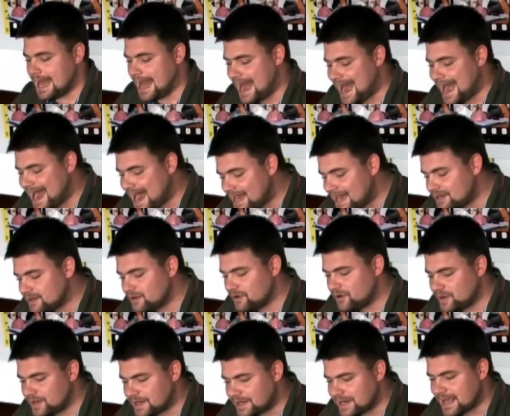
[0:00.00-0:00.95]
are
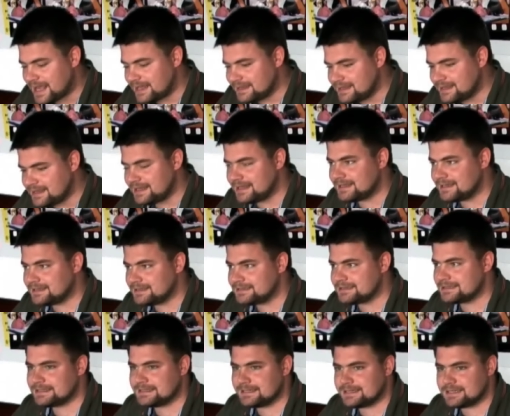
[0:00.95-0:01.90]
already uh,
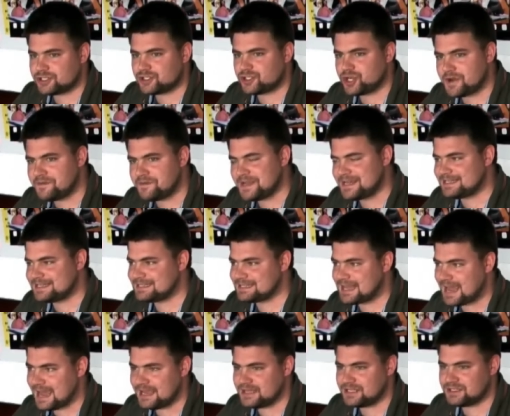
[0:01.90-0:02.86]
uh showing
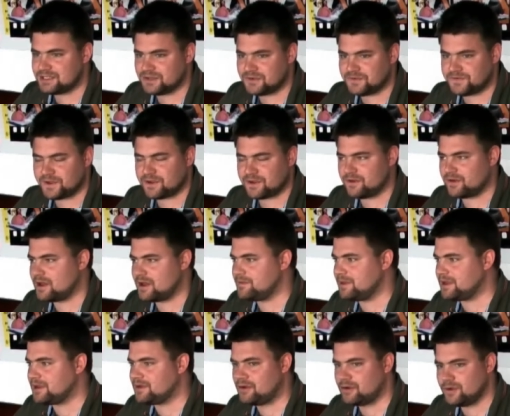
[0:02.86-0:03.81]
signs of
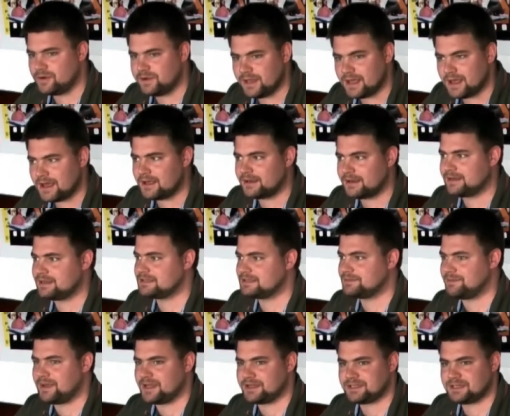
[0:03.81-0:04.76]
economic cooldown,
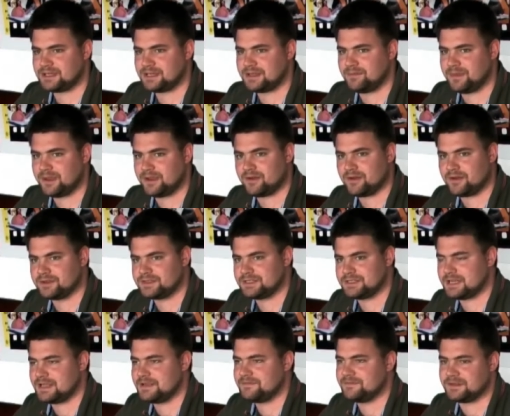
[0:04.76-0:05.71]
especially
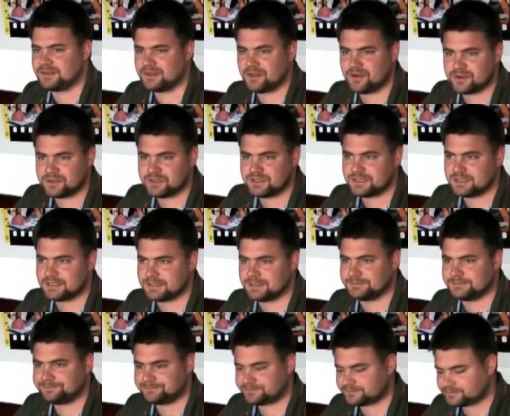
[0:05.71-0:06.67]
because even those um,